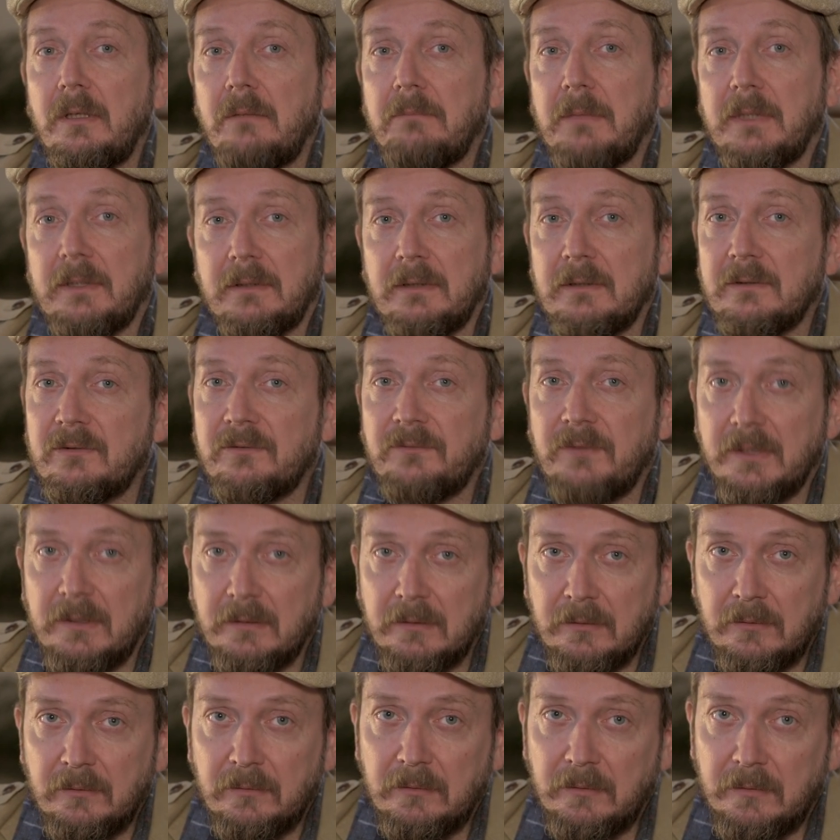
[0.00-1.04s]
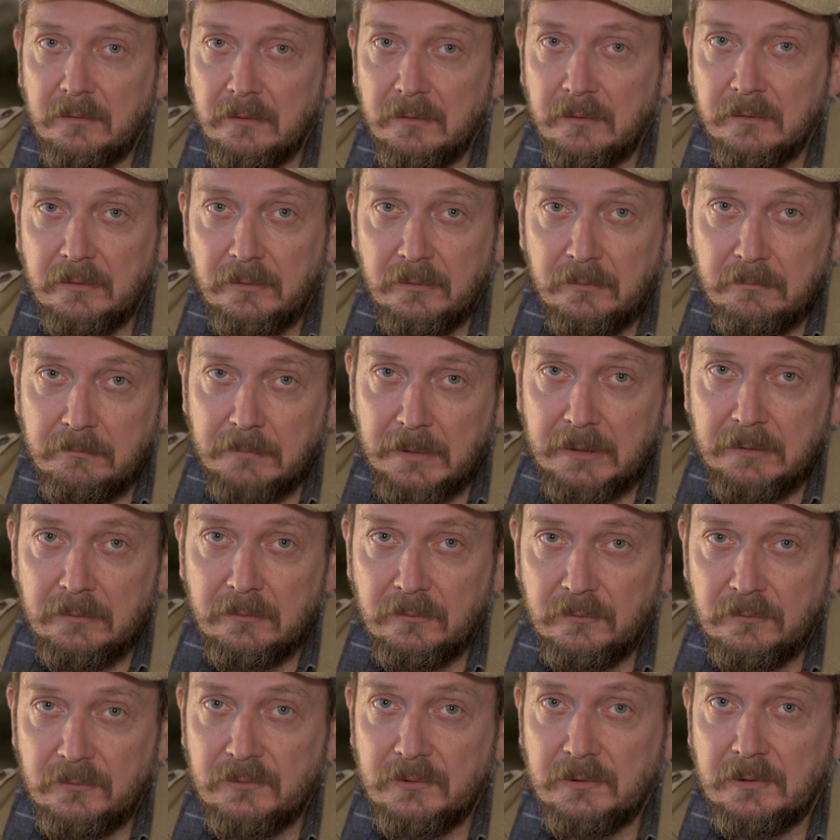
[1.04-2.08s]
but it's fun to learn new
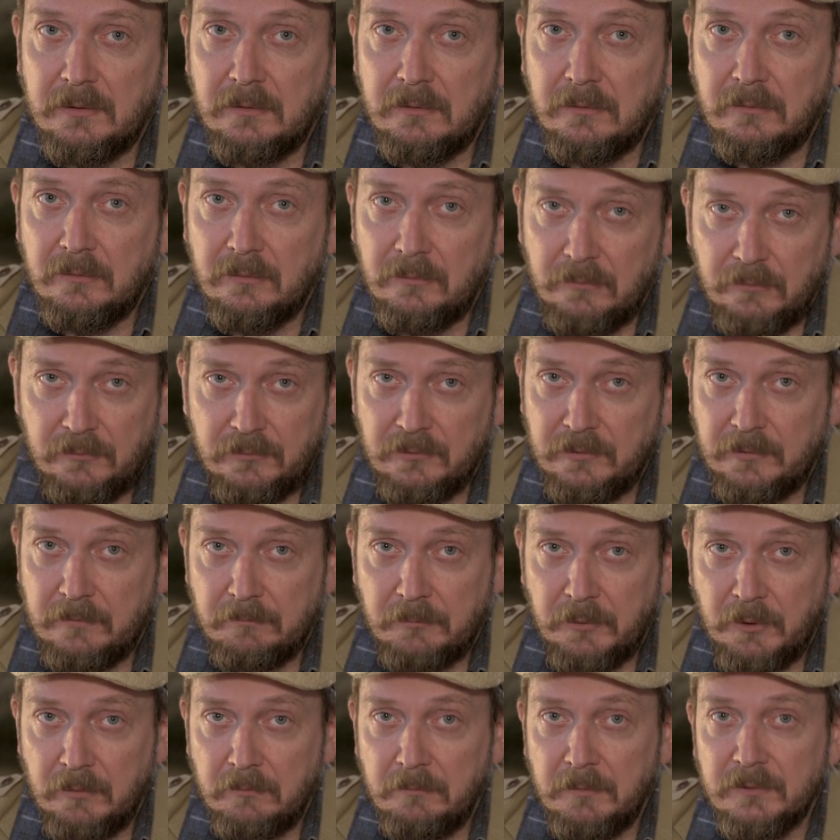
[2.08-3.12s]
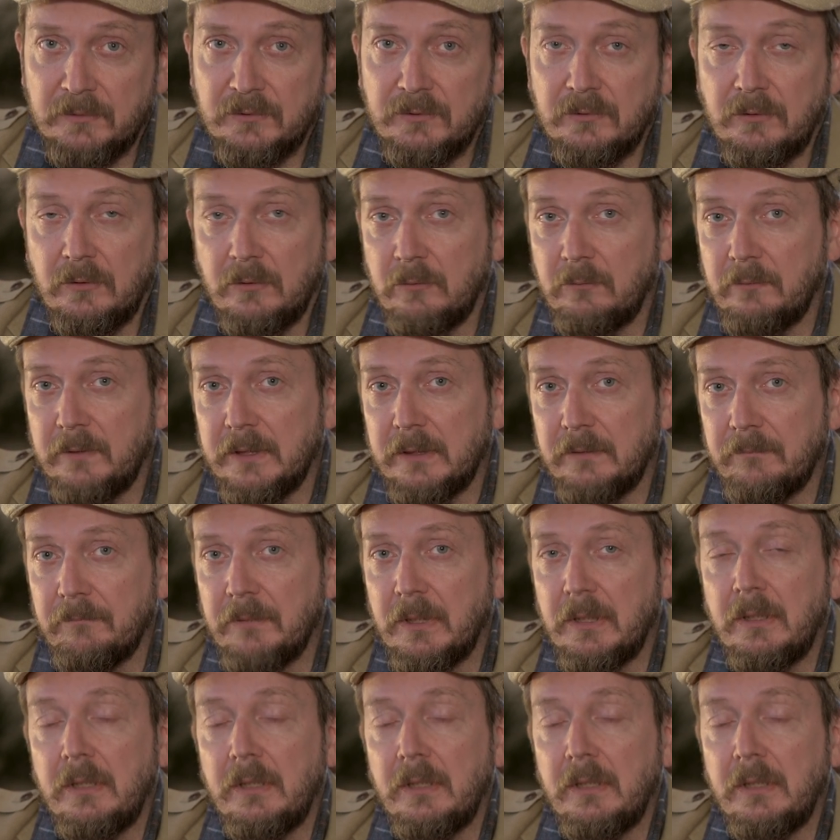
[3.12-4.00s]
methods and to do some problem solving.